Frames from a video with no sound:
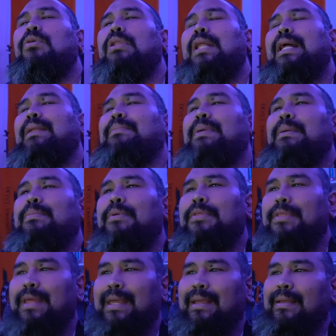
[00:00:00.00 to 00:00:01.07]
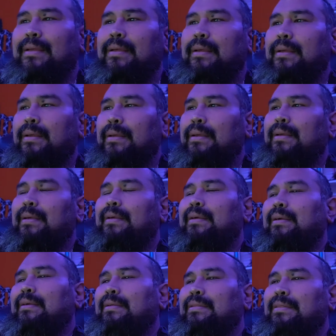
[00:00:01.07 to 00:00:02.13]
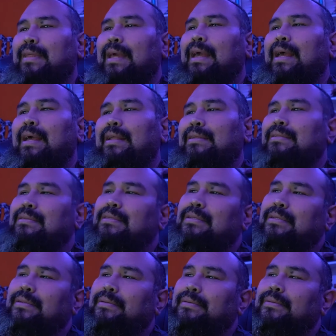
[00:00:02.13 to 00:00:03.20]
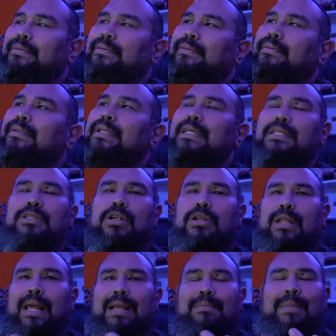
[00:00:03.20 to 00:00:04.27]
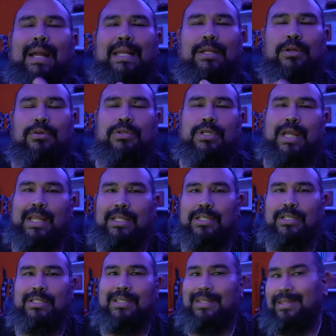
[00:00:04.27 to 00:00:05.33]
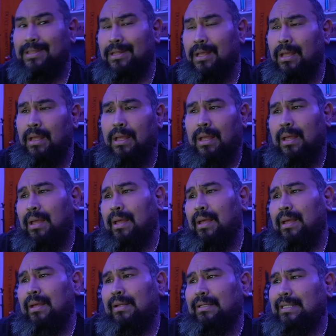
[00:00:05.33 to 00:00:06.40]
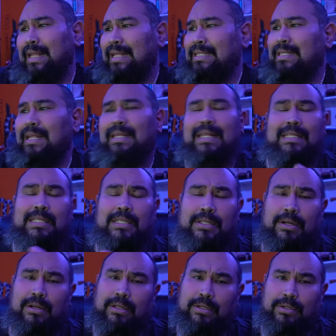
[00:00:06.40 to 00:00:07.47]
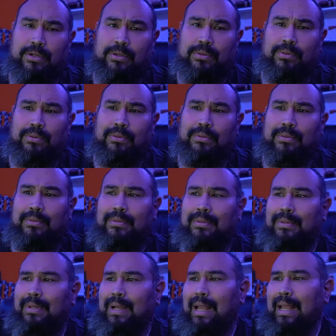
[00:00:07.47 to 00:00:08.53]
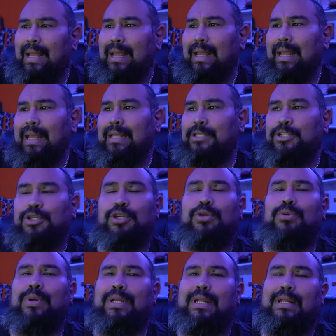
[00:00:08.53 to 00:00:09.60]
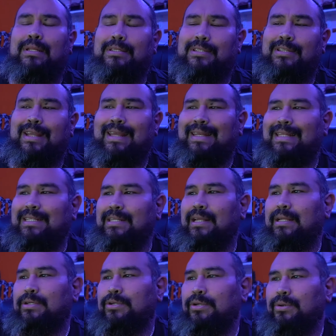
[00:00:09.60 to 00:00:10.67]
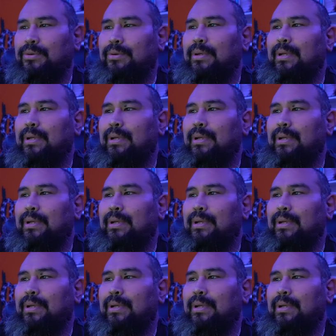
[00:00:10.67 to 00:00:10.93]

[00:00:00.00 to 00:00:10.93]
a lot of people think that these are like minute changes, and that's not necessarily true. It's true and it's not true.